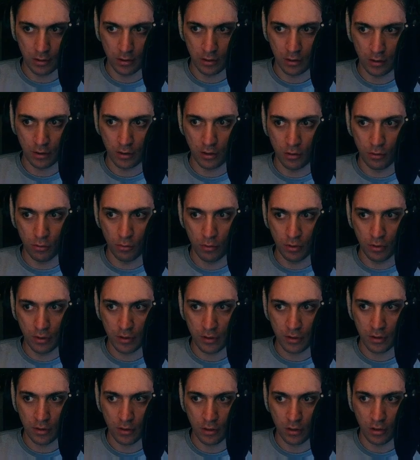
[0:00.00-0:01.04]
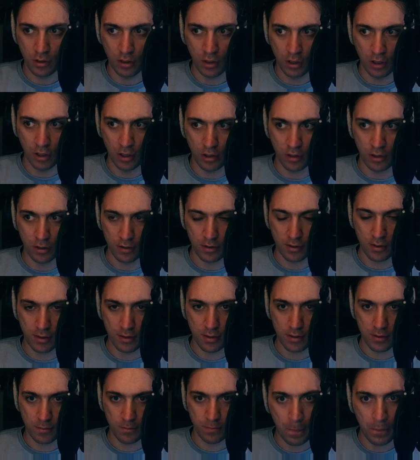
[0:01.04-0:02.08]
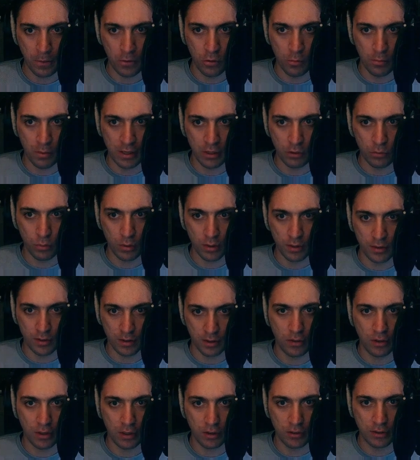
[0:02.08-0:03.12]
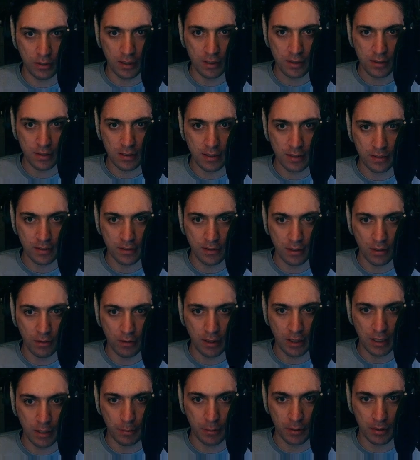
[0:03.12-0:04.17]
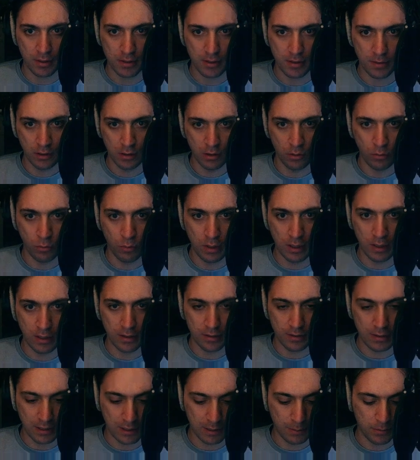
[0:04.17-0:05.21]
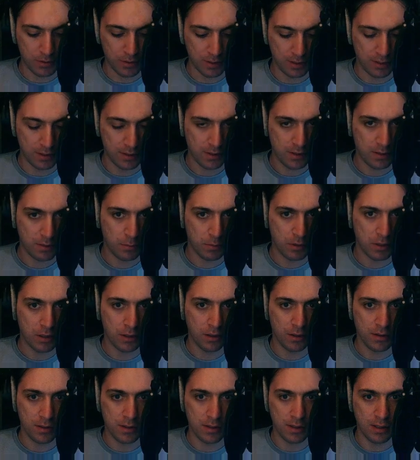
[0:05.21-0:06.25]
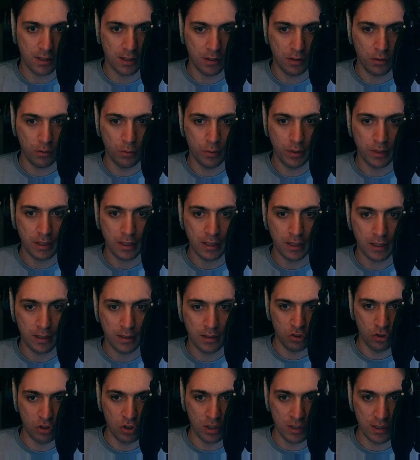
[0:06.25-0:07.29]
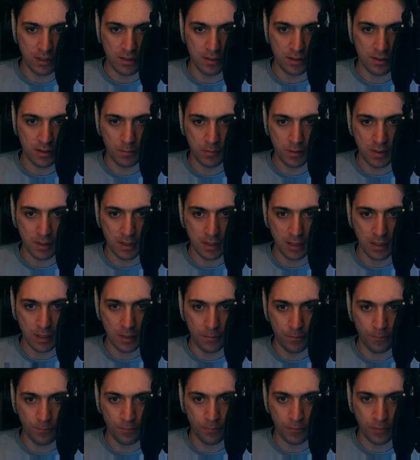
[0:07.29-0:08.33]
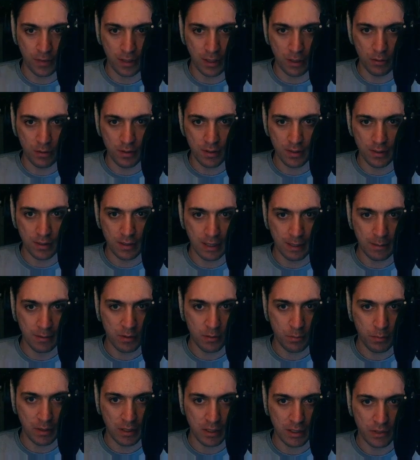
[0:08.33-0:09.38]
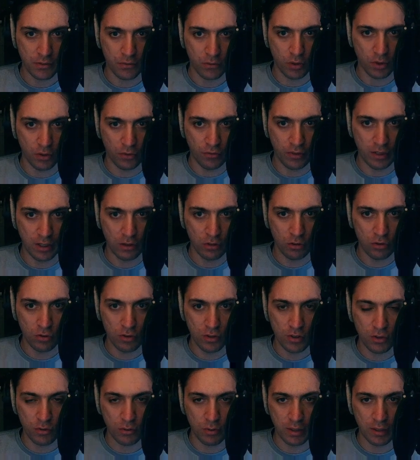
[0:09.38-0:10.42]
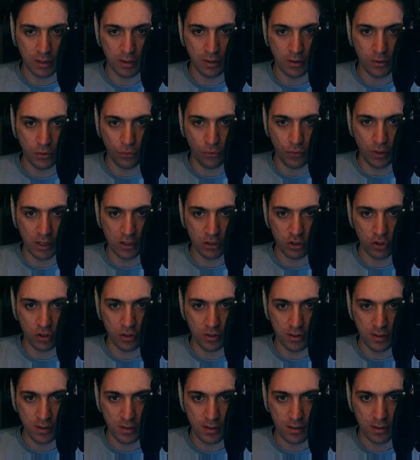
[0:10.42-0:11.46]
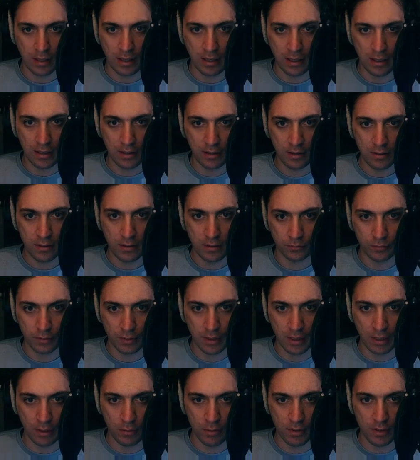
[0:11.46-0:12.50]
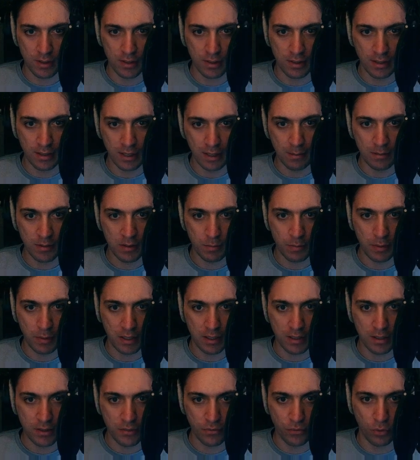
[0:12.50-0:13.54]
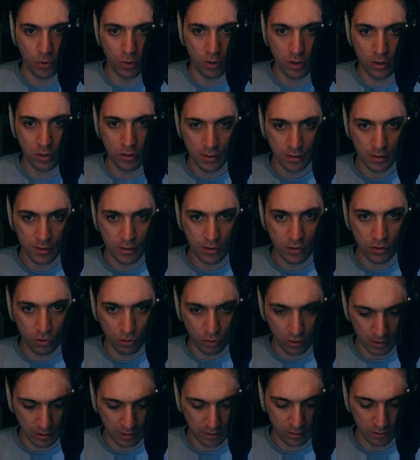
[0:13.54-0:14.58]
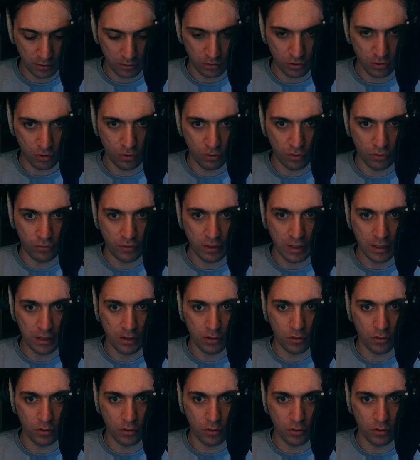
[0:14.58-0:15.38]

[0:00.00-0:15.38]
unit hertz. You might wonder, how does that now help us? Well, it helps us because now we can just say there is a namespace for ValueToString functions and there is a namespace for string to value